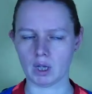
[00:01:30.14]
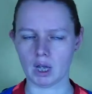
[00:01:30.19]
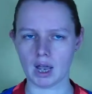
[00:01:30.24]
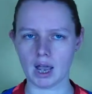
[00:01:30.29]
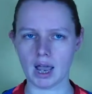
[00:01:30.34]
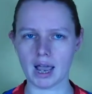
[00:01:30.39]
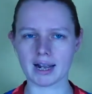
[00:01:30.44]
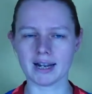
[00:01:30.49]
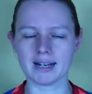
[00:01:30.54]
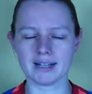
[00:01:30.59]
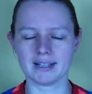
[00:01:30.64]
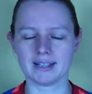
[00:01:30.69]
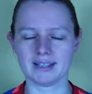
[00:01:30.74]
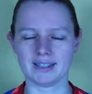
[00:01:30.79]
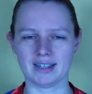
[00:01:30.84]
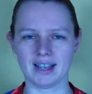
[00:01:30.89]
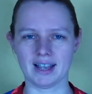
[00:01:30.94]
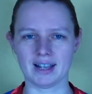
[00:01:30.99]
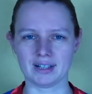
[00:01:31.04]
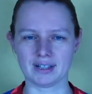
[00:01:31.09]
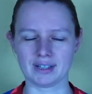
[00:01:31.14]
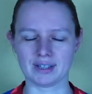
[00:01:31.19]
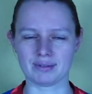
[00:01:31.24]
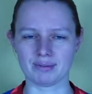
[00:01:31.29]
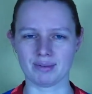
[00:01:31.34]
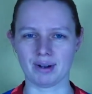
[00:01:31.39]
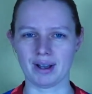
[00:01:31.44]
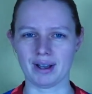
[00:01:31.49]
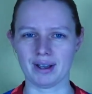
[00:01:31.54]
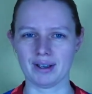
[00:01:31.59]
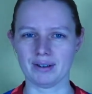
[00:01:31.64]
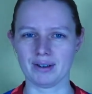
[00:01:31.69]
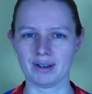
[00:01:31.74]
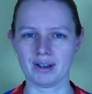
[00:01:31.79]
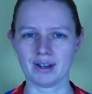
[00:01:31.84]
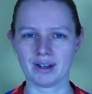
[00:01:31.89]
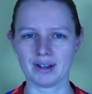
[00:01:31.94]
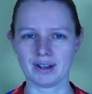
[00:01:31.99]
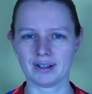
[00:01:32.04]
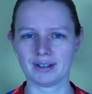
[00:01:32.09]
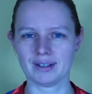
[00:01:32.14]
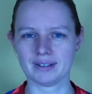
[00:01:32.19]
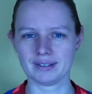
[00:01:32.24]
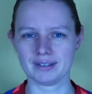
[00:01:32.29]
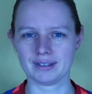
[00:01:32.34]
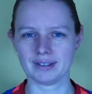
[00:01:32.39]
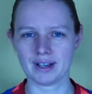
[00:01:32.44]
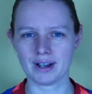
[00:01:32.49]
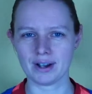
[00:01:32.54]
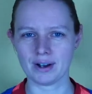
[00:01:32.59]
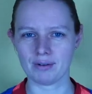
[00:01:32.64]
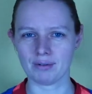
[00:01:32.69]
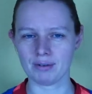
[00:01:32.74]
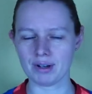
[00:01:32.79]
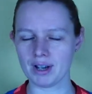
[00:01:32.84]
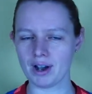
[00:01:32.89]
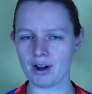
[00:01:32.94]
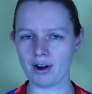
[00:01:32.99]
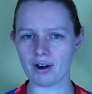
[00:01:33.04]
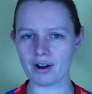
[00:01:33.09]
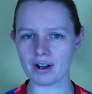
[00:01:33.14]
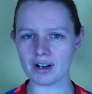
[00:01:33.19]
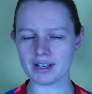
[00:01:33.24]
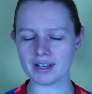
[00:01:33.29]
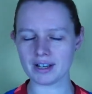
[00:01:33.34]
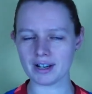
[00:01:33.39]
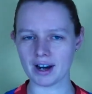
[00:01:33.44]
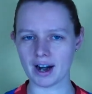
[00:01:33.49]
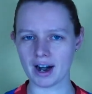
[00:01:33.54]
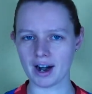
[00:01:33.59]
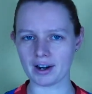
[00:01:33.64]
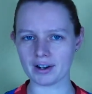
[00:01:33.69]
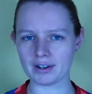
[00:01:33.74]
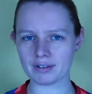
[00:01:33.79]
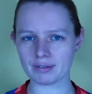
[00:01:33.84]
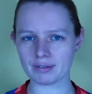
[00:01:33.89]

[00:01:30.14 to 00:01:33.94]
And that's why we are all here, aren't